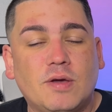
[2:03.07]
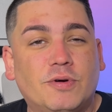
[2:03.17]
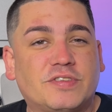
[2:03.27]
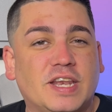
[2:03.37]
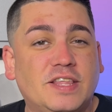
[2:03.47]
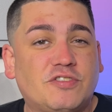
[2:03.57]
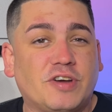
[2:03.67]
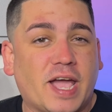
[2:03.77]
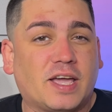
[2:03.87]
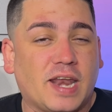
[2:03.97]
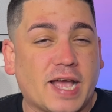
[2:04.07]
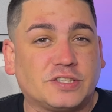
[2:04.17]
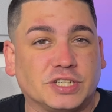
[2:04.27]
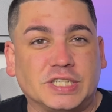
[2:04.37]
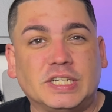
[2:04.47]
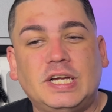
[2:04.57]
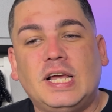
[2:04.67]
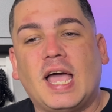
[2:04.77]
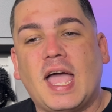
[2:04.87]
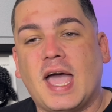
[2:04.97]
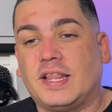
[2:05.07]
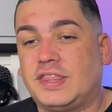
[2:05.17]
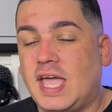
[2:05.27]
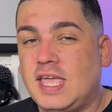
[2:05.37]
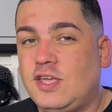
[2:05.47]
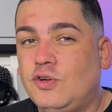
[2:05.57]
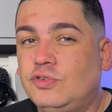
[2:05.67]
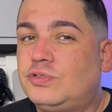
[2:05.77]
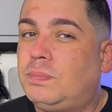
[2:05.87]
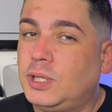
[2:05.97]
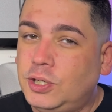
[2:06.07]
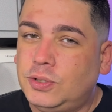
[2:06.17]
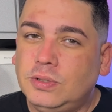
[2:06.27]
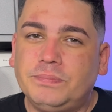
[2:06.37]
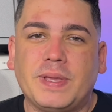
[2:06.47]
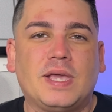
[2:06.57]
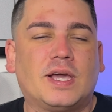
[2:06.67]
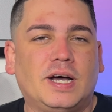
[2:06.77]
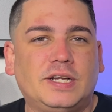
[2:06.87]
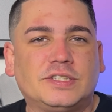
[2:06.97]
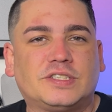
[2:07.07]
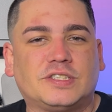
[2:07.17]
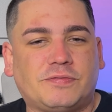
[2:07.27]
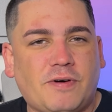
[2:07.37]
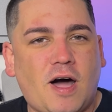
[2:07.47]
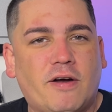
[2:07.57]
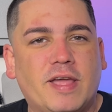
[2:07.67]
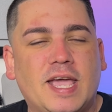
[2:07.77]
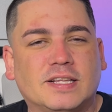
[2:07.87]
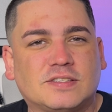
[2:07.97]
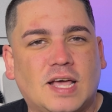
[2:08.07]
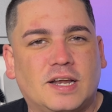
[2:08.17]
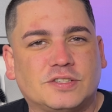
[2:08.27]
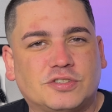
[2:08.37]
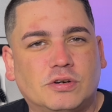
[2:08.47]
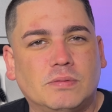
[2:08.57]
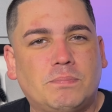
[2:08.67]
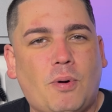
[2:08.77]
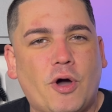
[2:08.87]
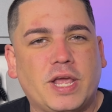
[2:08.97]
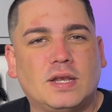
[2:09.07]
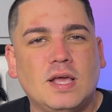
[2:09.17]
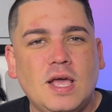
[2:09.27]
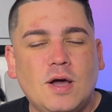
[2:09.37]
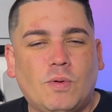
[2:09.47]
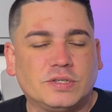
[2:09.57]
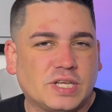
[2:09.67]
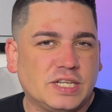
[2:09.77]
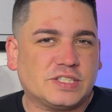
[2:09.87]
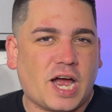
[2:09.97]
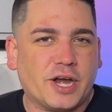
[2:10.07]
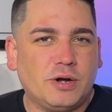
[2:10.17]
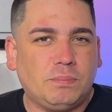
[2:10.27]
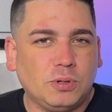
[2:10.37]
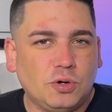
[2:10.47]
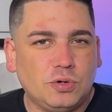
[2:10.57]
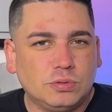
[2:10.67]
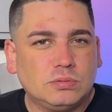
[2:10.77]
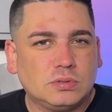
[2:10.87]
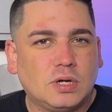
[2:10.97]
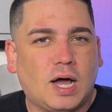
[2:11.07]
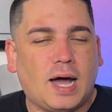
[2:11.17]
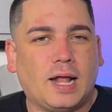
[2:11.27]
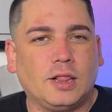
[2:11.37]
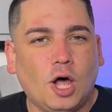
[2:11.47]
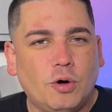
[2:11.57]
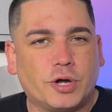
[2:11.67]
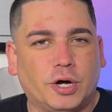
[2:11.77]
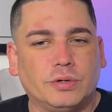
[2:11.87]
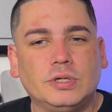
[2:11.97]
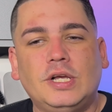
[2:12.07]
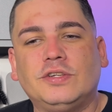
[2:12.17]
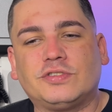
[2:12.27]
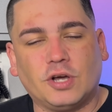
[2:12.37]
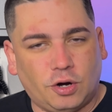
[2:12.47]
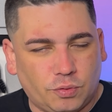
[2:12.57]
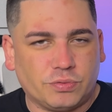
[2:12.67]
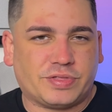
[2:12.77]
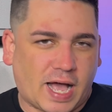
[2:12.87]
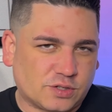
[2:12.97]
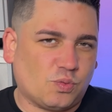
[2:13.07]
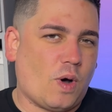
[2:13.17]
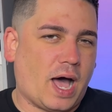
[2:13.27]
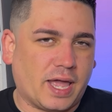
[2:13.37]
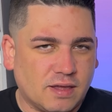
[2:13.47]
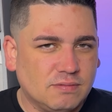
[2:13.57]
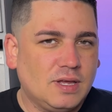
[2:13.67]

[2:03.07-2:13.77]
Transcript: it was an internet connector. And they use blue because Safari at a certain point was an entire blue logo. So that's why